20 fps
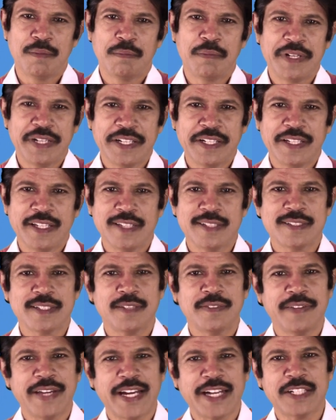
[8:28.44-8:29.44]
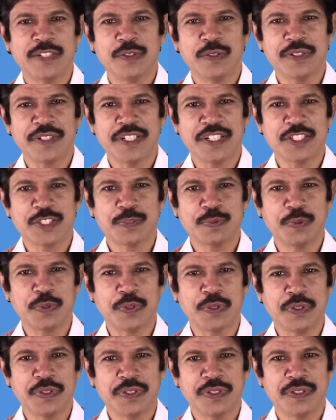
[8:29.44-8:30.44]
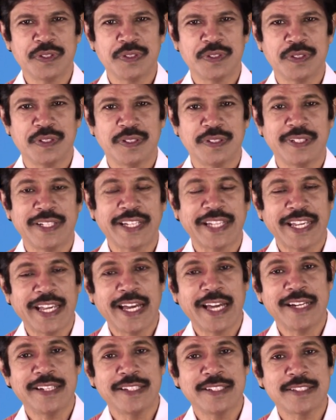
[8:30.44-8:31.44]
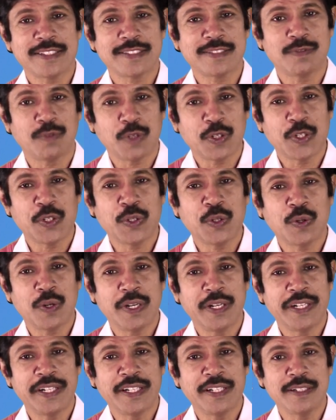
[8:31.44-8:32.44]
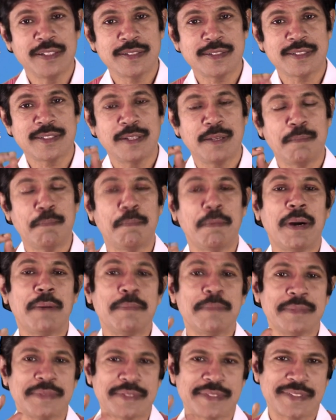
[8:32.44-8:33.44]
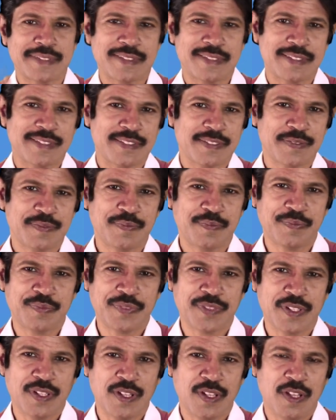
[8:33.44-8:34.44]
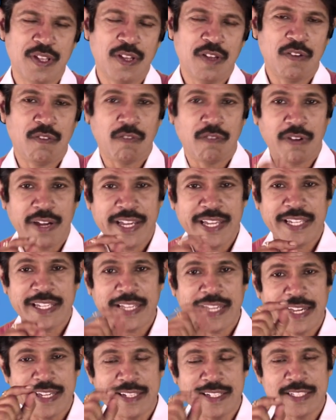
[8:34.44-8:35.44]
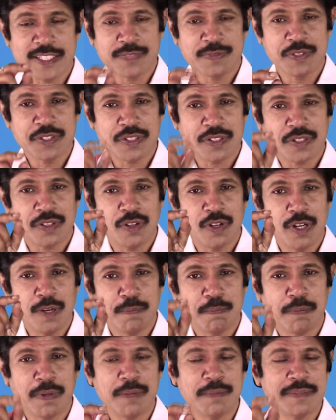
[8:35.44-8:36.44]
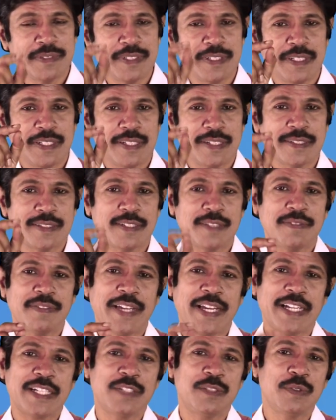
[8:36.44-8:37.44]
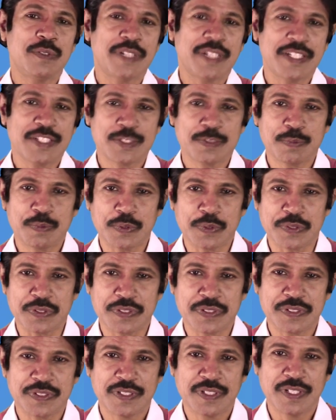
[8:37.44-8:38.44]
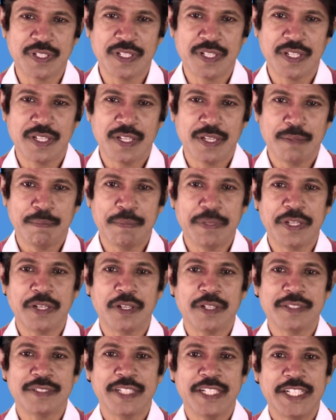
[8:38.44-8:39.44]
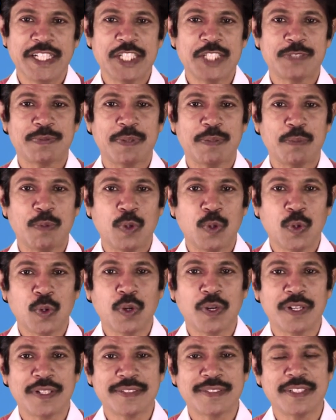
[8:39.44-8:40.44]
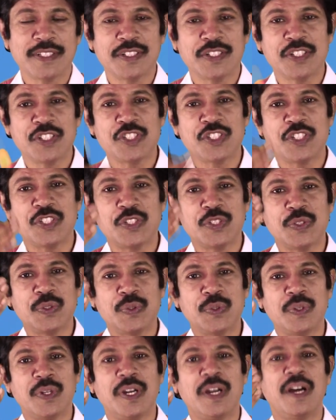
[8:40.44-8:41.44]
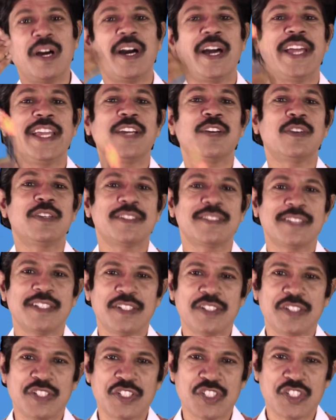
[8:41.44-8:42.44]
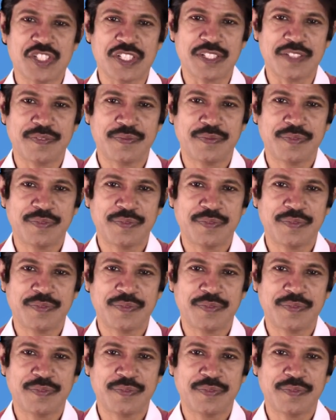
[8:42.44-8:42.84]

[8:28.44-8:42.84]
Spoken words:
But in case of active transport, the carriers, what do you call it is pumps. Why carriers which are called pumps in case of active transport? Because it is from low concentration to high concentration.